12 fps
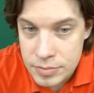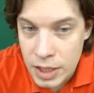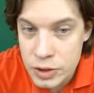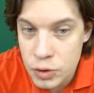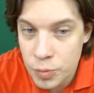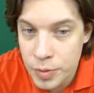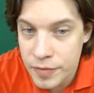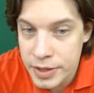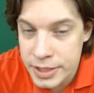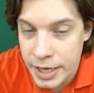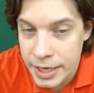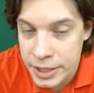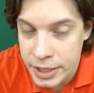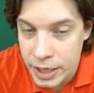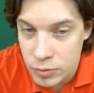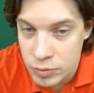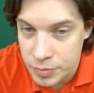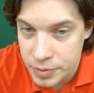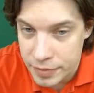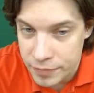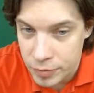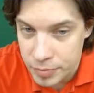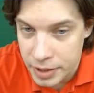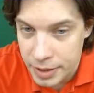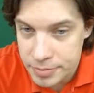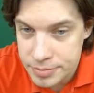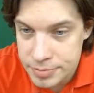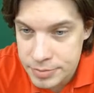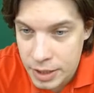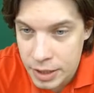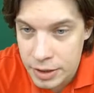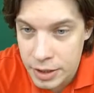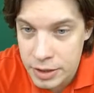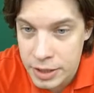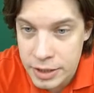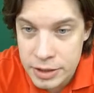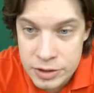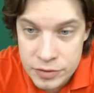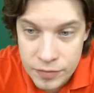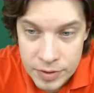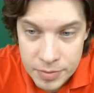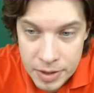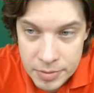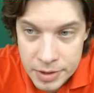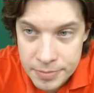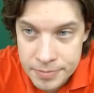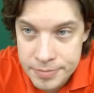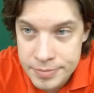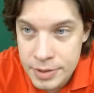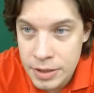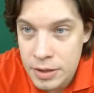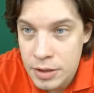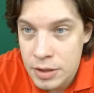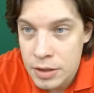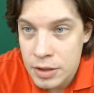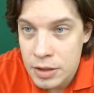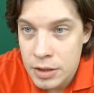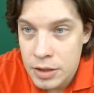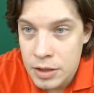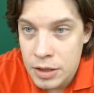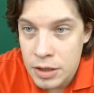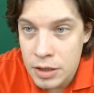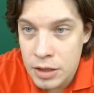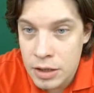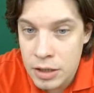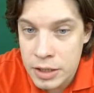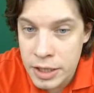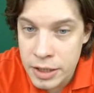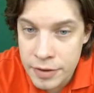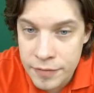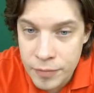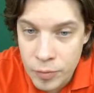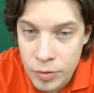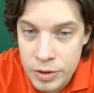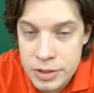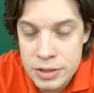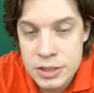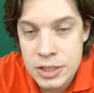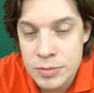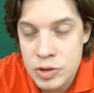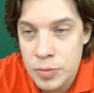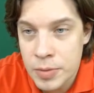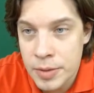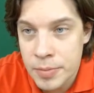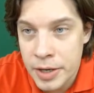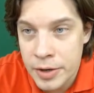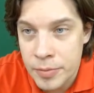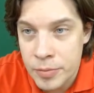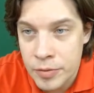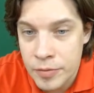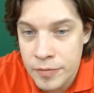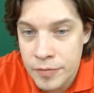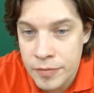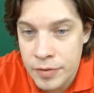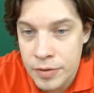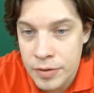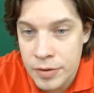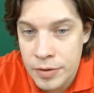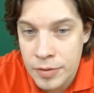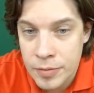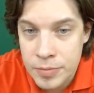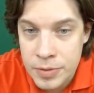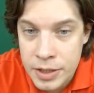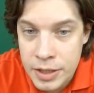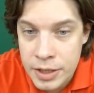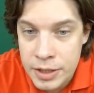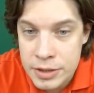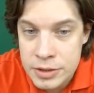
to prevent any counterplay from them. And then knight h3 maybe. King e4 seems to be a better move. The king is